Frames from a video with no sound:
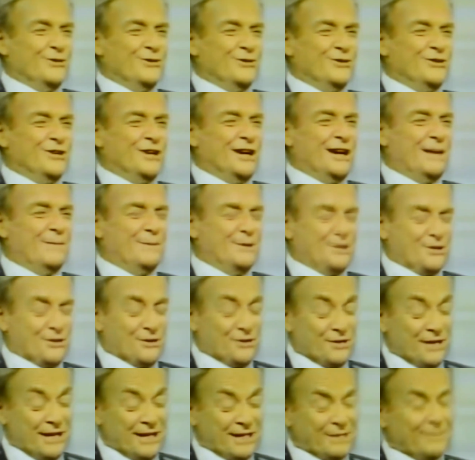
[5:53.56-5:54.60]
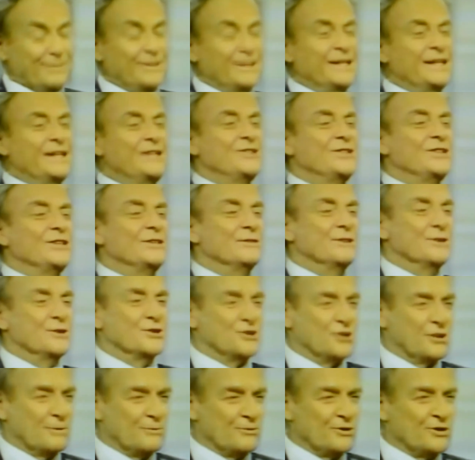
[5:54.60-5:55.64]
good job. It turned out to be easier in
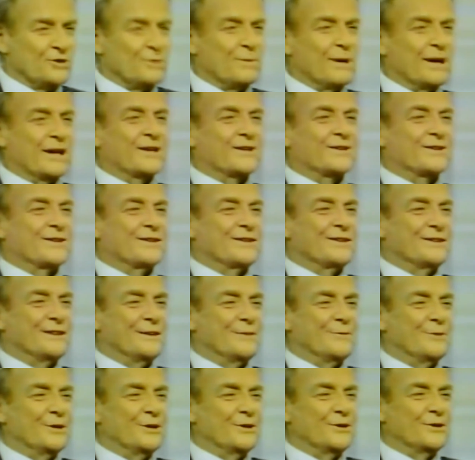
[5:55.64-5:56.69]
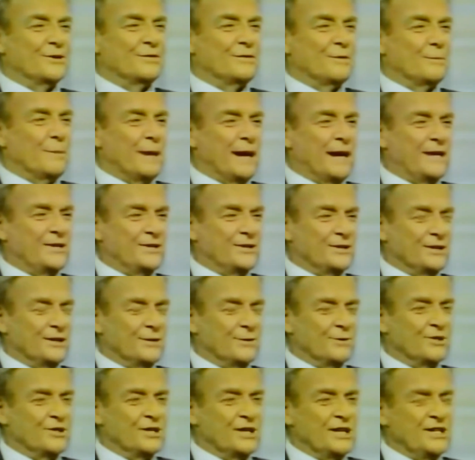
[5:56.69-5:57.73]
some respects than we could have imagined.
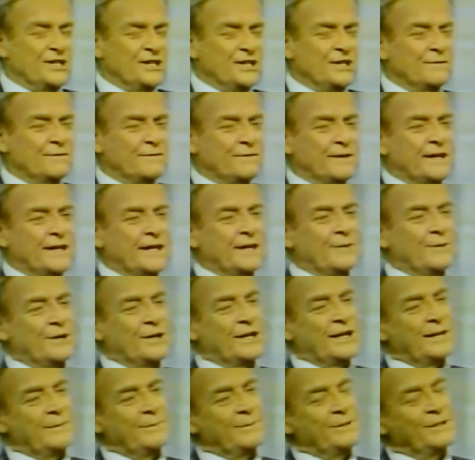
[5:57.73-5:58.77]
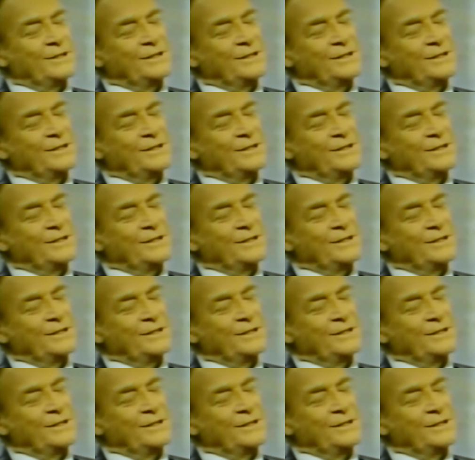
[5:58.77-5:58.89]
It was easy to find out what happened.